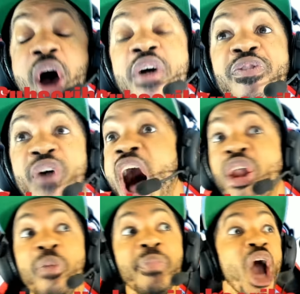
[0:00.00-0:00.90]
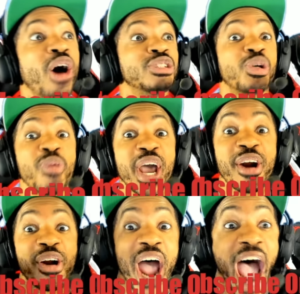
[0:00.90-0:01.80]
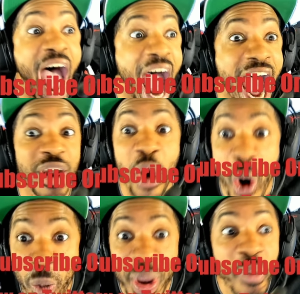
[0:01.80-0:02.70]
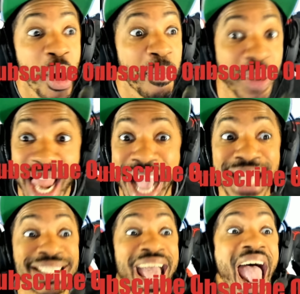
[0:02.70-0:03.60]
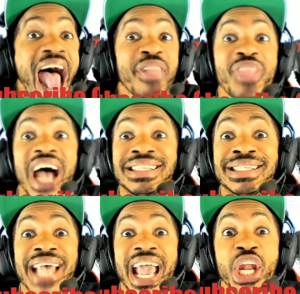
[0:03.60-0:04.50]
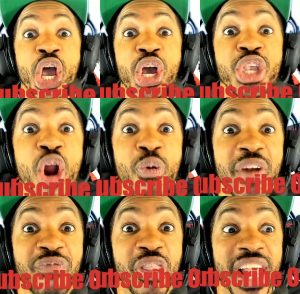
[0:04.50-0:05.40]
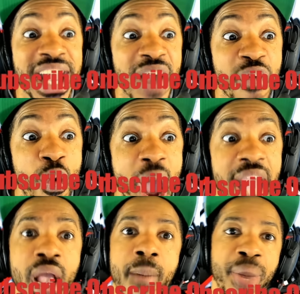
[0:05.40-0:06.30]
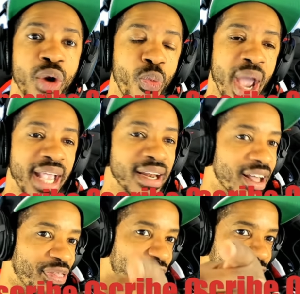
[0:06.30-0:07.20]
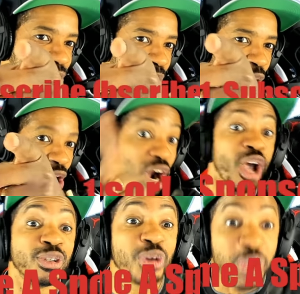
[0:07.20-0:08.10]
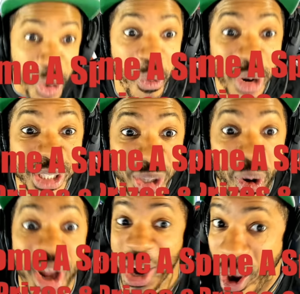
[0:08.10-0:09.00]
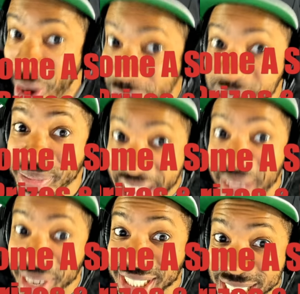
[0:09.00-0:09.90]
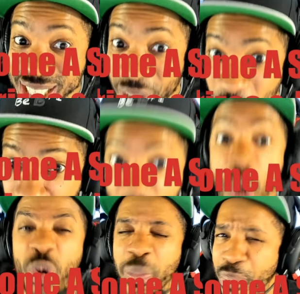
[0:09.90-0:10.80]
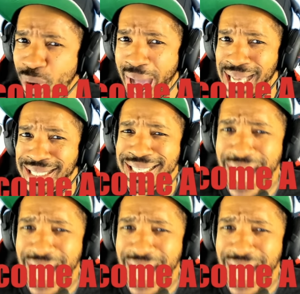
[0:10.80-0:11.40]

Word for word: follow me on Twitter at O B E one plays. And that's it. You're in for the giveaway. But wait. There's more. Do you want to join an awesome gaming Discord with prizes and